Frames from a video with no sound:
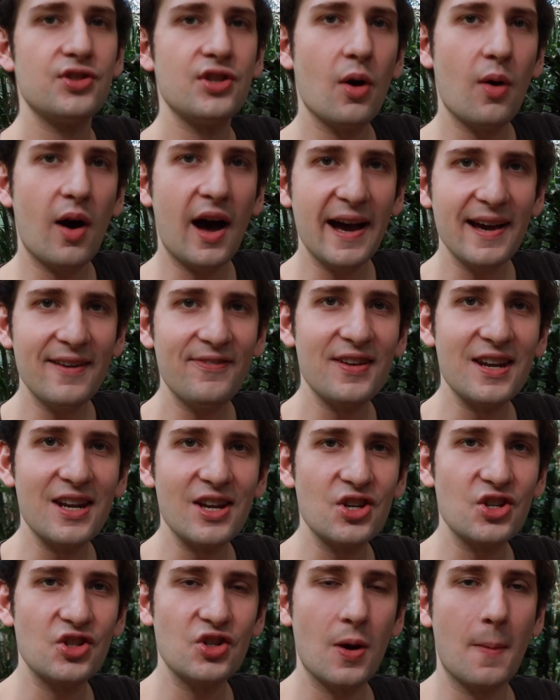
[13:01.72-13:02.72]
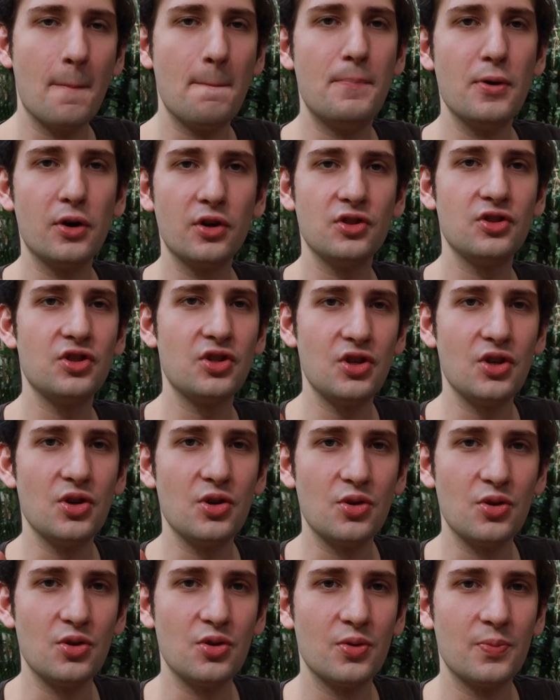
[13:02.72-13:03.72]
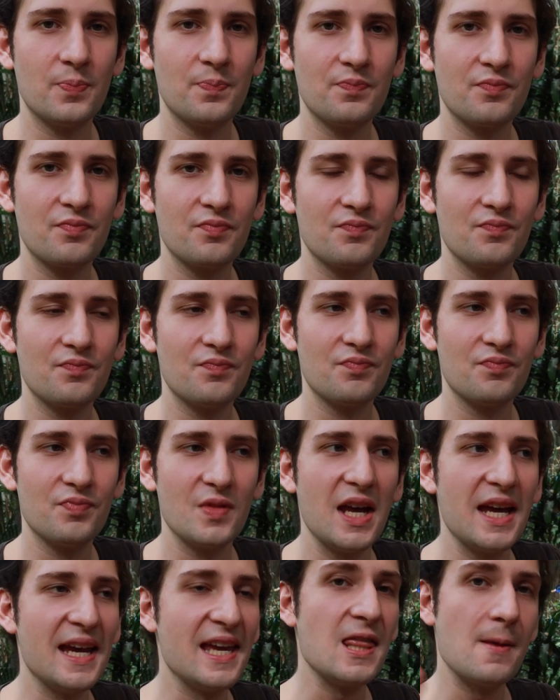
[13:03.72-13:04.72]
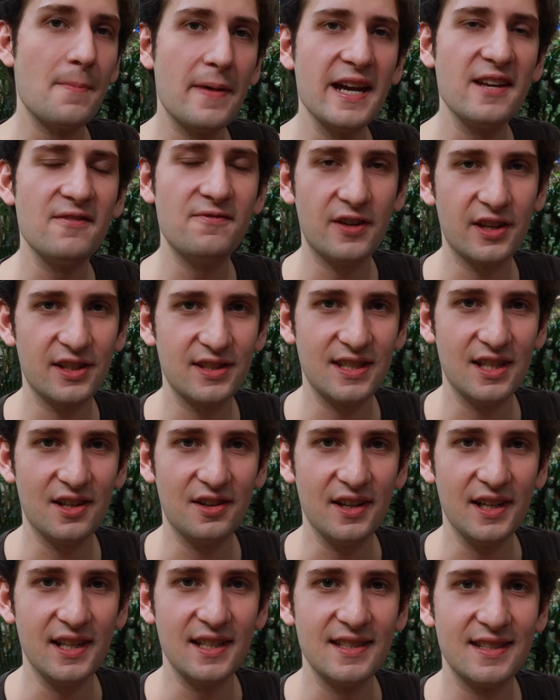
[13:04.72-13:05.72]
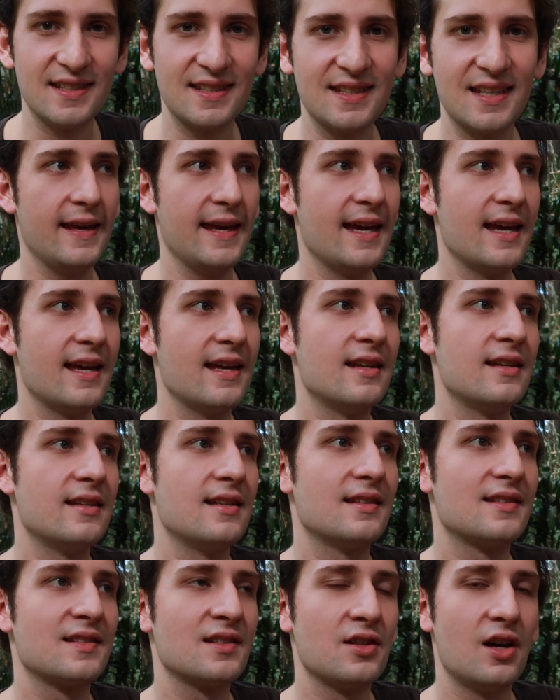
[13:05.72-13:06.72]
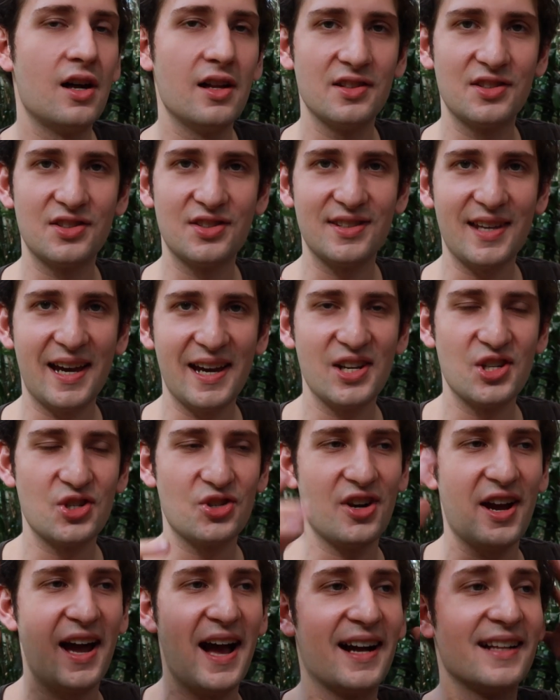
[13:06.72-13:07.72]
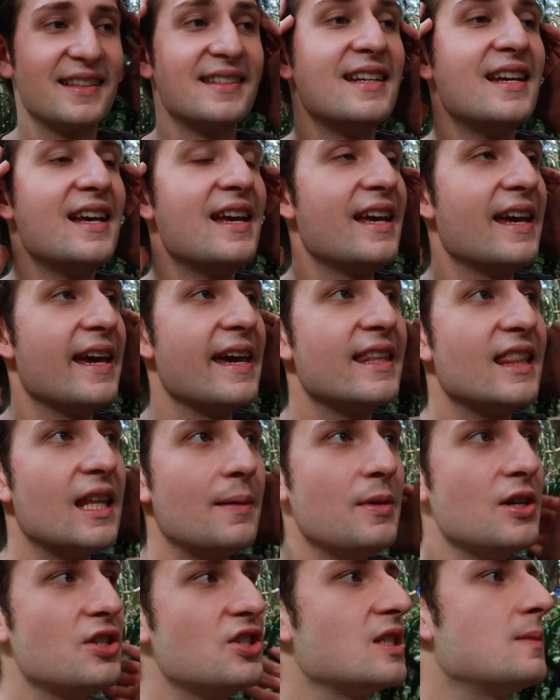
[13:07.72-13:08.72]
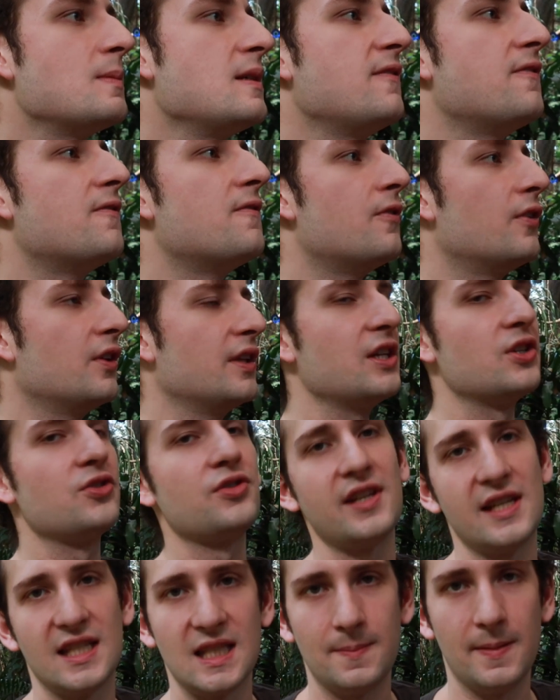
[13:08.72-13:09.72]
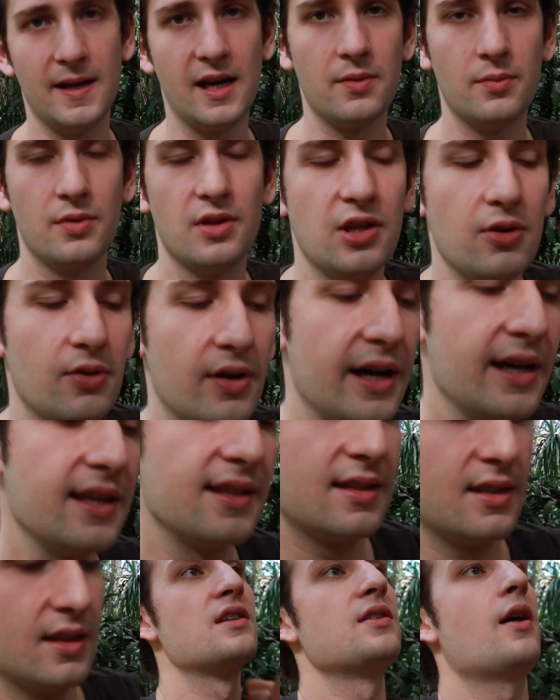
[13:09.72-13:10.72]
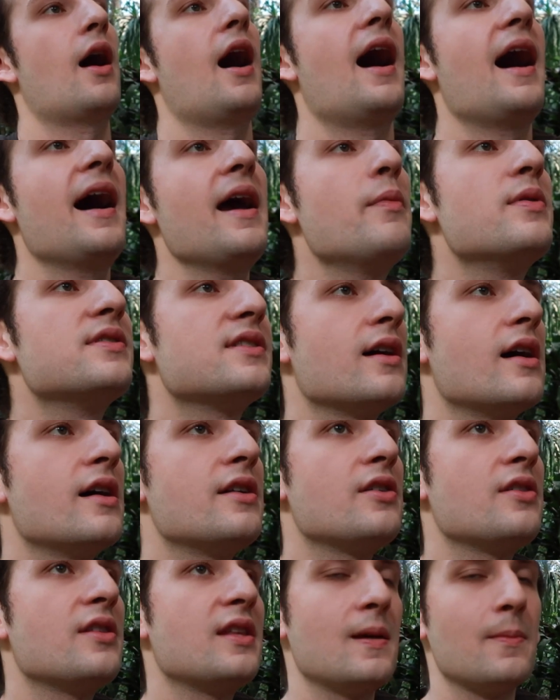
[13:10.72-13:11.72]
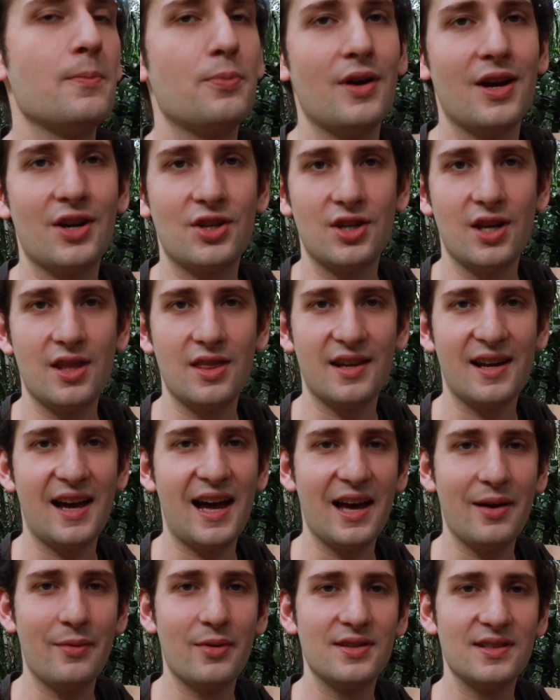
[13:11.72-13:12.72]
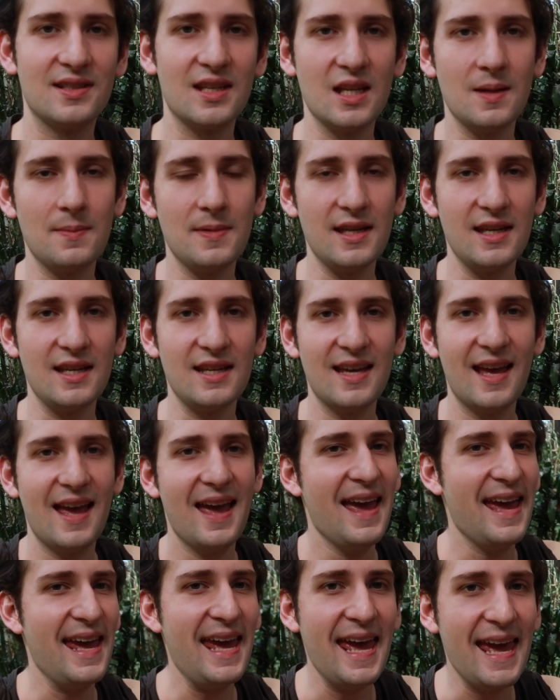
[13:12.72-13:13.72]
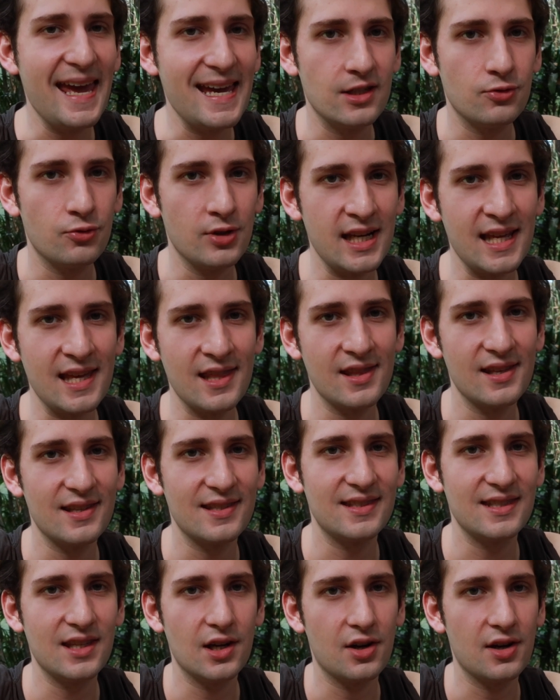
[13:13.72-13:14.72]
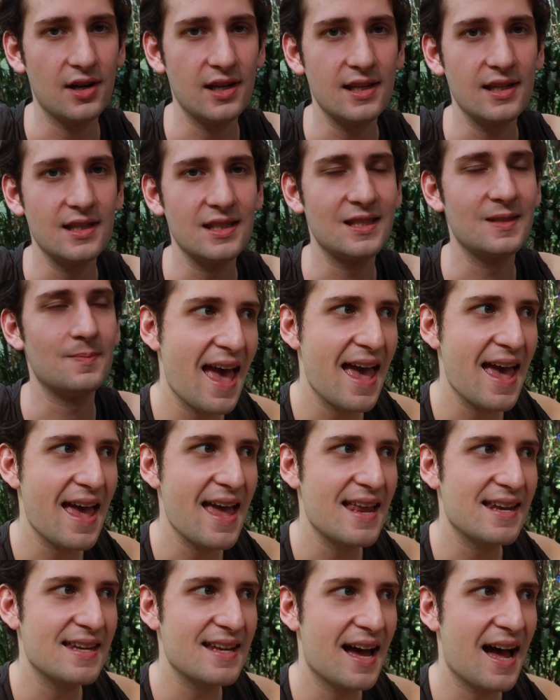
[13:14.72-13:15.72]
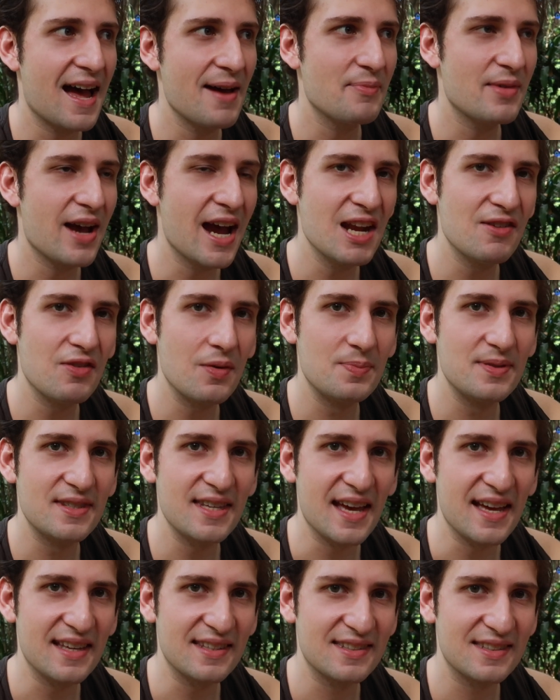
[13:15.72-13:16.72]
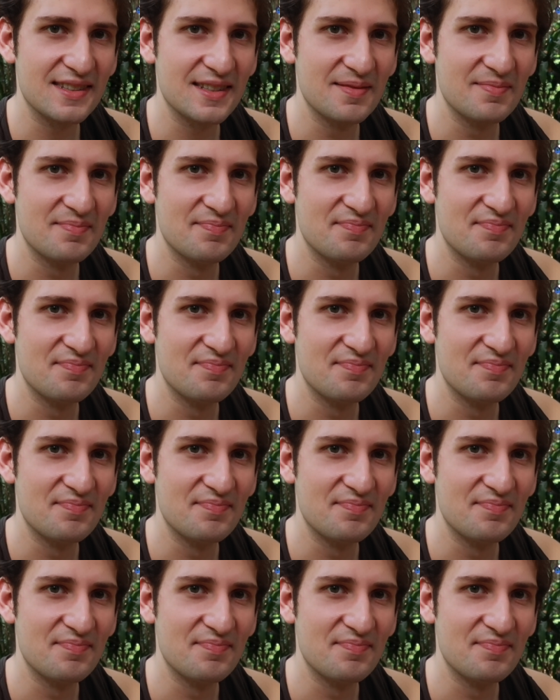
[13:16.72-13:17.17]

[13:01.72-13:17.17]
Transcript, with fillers: so I finished book two in the Mindfuck series, and it's called Sidetracked. And let me just be fully transparent with you guys. So I was under the impression that I was gonna be hate reading this series, and I'm kind of obsessed.